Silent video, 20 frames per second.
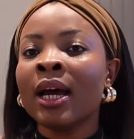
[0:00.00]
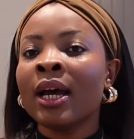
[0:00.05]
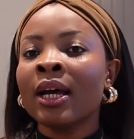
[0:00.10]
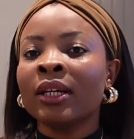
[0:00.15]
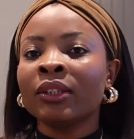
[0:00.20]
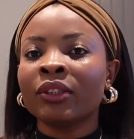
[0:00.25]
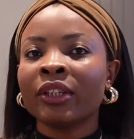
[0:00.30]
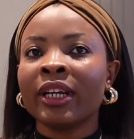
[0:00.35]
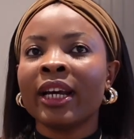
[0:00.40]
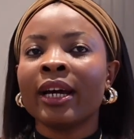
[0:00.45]

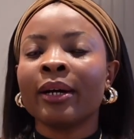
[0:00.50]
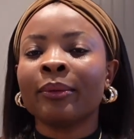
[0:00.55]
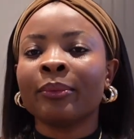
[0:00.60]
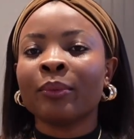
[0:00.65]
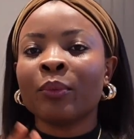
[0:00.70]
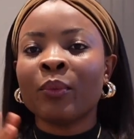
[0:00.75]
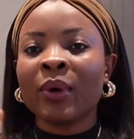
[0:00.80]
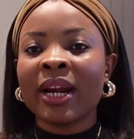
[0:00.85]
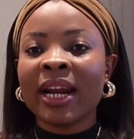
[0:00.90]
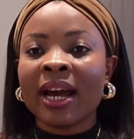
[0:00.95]
So
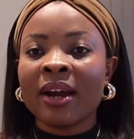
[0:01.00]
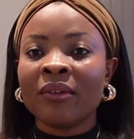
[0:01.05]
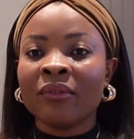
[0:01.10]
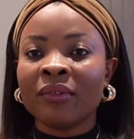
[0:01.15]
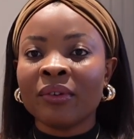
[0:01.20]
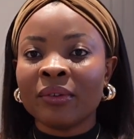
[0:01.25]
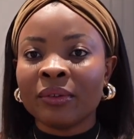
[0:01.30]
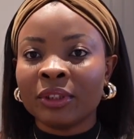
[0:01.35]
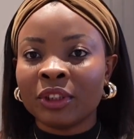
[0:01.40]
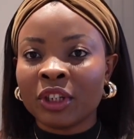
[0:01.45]
yeah, when
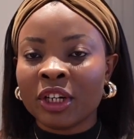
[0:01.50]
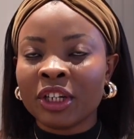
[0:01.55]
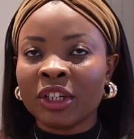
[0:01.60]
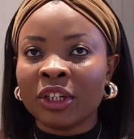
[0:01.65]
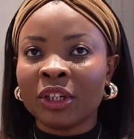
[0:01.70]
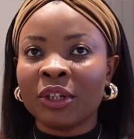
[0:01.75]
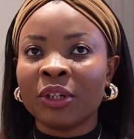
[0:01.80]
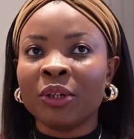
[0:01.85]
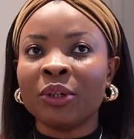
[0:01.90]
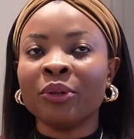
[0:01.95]
I joined
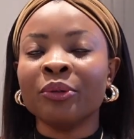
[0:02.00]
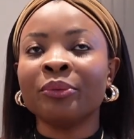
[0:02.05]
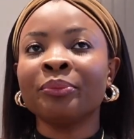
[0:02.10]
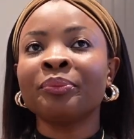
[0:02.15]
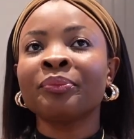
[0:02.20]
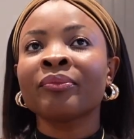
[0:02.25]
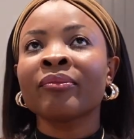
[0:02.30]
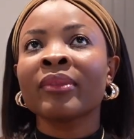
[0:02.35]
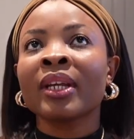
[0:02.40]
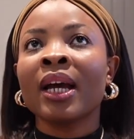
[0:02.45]
the
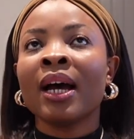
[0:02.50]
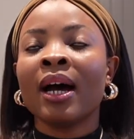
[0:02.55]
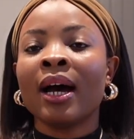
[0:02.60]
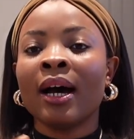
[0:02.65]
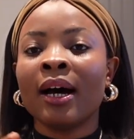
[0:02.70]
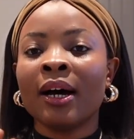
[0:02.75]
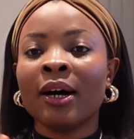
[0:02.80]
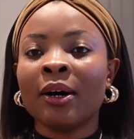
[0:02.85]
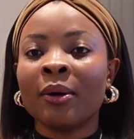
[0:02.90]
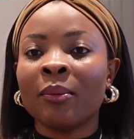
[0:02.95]
queue,
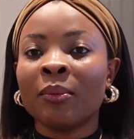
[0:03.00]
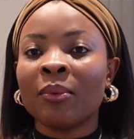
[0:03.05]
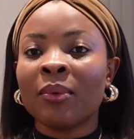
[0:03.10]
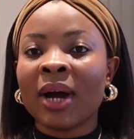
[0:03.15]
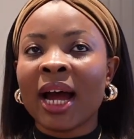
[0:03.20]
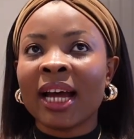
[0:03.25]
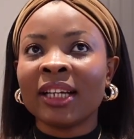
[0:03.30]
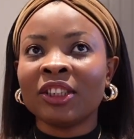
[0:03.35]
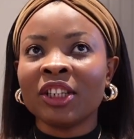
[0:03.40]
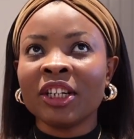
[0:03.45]

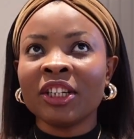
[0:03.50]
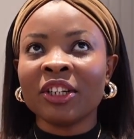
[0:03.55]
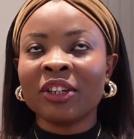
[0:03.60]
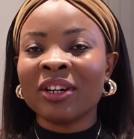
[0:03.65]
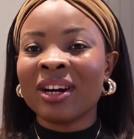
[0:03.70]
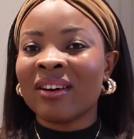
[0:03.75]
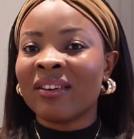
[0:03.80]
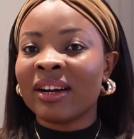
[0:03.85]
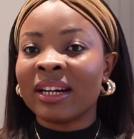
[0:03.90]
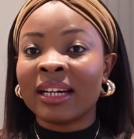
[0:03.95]
I joined the queue
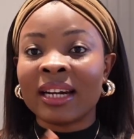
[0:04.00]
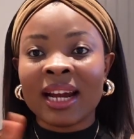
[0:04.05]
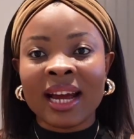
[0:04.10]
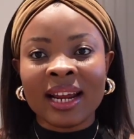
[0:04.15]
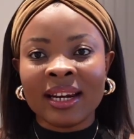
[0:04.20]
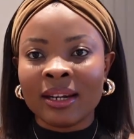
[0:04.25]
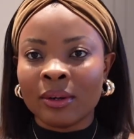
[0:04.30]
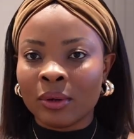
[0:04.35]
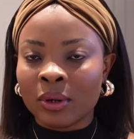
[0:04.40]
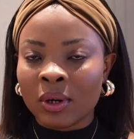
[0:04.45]
around
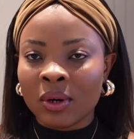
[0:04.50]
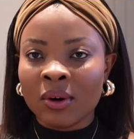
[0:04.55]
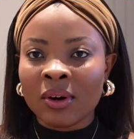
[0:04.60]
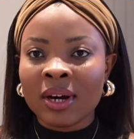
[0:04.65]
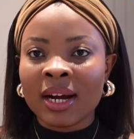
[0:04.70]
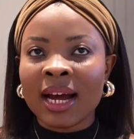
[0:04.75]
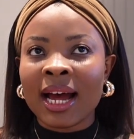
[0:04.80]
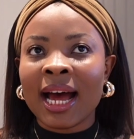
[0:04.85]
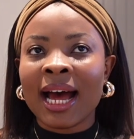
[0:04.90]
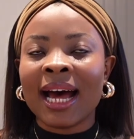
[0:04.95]
9
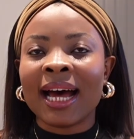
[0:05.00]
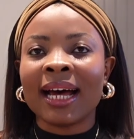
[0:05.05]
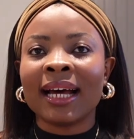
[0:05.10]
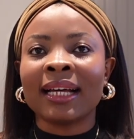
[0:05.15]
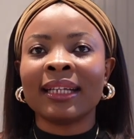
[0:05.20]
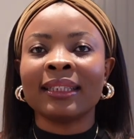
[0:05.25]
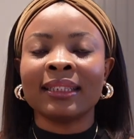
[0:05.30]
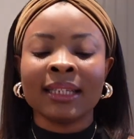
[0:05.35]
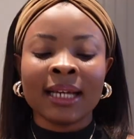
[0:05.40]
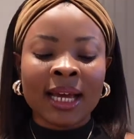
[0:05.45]
o'clock,
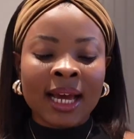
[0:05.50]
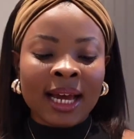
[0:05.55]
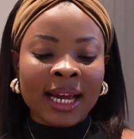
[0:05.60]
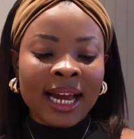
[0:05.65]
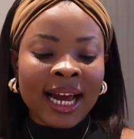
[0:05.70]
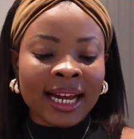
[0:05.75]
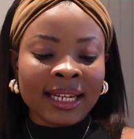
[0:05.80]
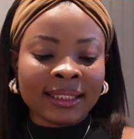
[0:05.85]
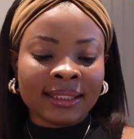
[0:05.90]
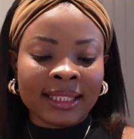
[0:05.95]
and
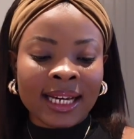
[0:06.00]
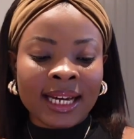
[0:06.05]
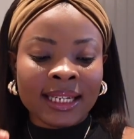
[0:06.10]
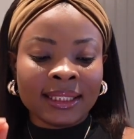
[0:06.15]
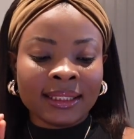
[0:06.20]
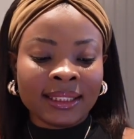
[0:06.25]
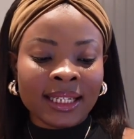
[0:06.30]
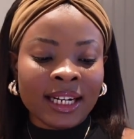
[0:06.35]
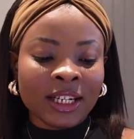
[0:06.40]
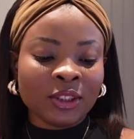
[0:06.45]
guys, I
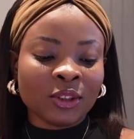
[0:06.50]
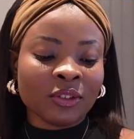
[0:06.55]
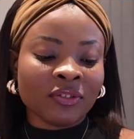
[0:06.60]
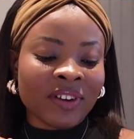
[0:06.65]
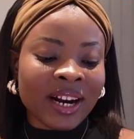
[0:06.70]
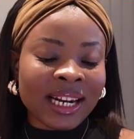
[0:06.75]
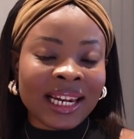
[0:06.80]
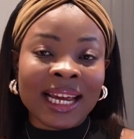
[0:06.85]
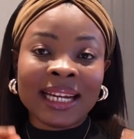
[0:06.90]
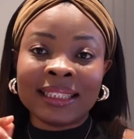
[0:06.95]
decided to
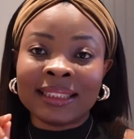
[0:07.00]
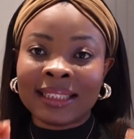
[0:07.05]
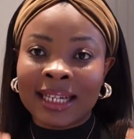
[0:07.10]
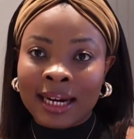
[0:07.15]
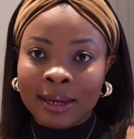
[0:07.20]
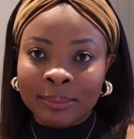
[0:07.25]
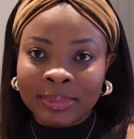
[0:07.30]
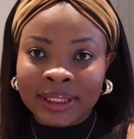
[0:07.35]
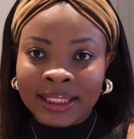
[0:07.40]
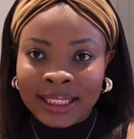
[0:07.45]
write like
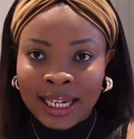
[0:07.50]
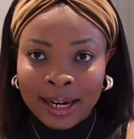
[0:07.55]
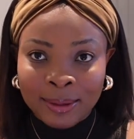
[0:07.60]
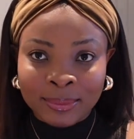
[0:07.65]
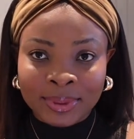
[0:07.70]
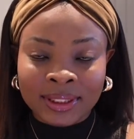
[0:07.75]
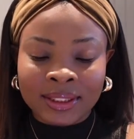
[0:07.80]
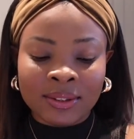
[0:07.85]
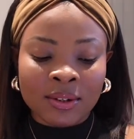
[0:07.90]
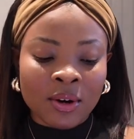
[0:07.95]

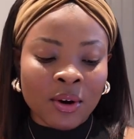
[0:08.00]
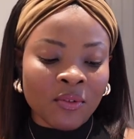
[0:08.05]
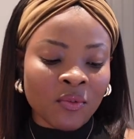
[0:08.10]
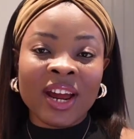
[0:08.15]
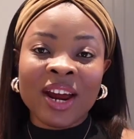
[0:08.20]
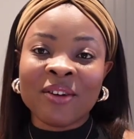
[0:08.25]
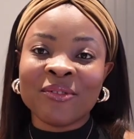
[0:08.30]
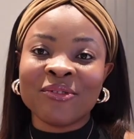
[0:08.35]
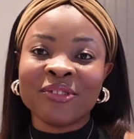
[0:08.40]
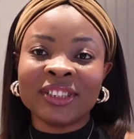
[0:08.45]
timestamps of
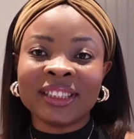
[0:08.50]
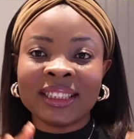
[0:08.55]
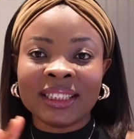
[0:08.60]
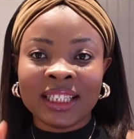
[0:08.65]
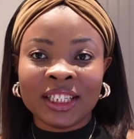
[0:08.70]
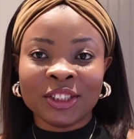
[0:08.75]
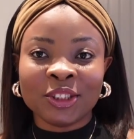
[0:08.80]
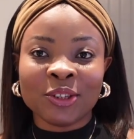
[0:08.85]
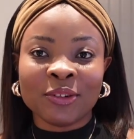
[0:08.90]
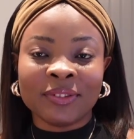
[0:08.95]
every
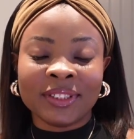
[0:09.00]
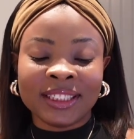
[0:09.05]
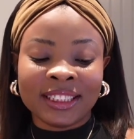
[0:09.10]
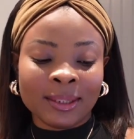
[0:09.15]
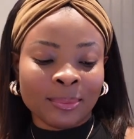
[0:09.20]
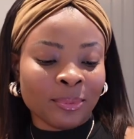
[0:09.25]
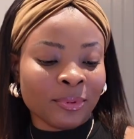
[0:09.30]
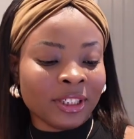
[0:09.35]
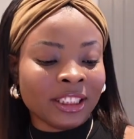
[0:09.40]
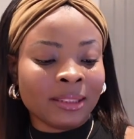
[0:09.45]
stage of this
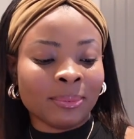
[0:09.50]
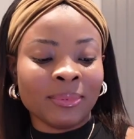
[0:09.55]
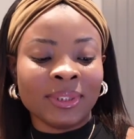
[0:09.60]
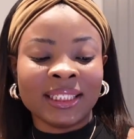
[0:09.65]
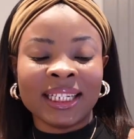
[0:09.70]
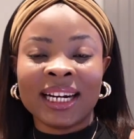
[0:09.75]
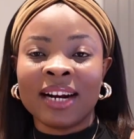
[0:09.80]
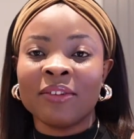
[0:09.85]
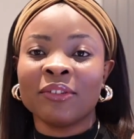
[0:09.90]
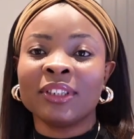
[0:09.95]
appointment,
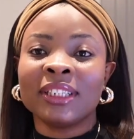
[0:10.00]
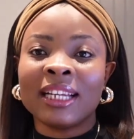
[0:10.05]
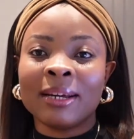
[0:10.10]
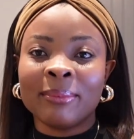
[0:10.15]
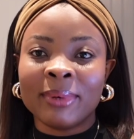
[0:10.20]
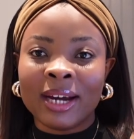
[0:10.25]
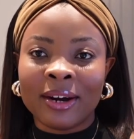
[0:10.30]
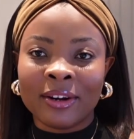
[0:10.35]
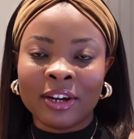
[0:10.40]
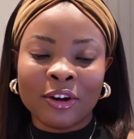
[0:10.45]
and I wrote them
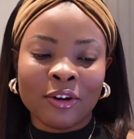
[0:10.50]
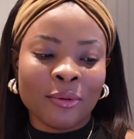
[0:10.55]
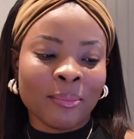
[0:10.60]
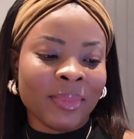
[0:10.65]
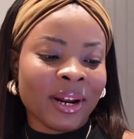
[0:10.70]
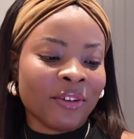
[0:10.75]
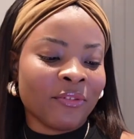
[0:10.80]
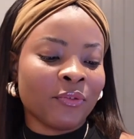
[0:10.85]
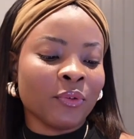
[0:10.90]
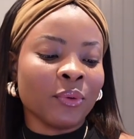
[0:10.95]
down on
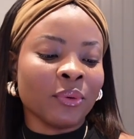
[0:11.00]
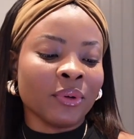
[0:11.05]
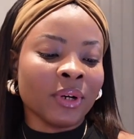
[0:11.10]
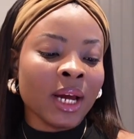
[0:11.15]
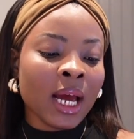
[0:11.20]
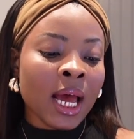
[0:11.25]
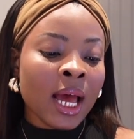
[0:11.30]
my phone.